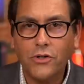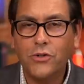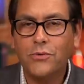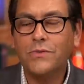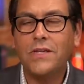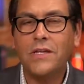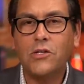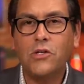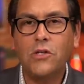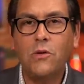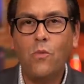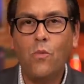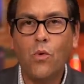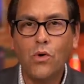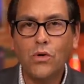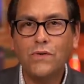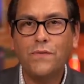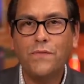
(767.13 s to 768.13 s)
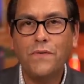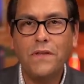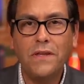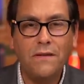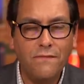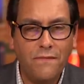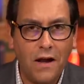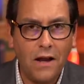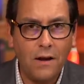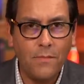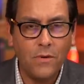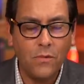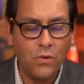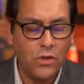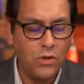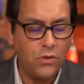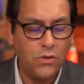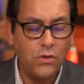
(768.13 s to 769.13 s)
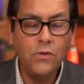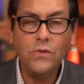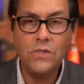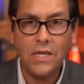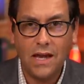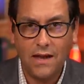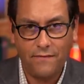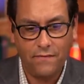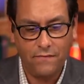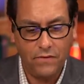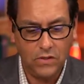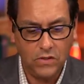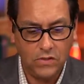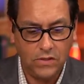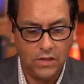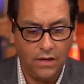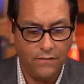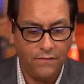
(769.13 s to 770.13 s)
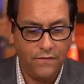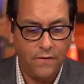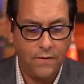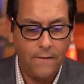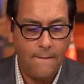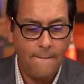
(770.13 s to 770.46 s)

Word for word: So it's actually worse for the environment when you use half of this stuff.